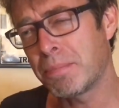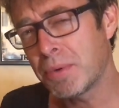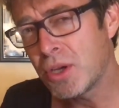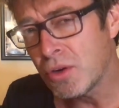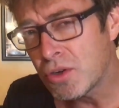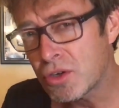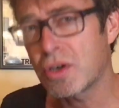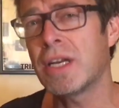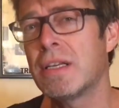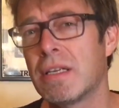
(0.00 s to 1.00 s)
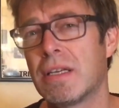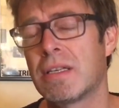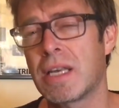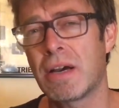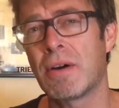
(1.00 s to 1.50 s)
putrid
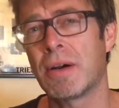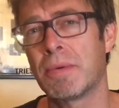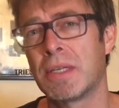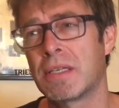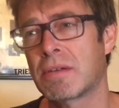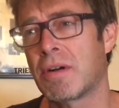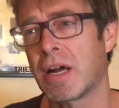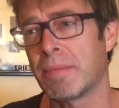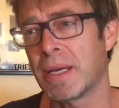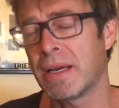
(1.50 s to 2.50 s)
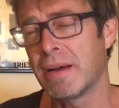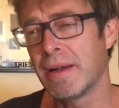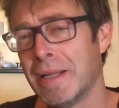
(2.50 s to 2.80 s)
is how I would describe it.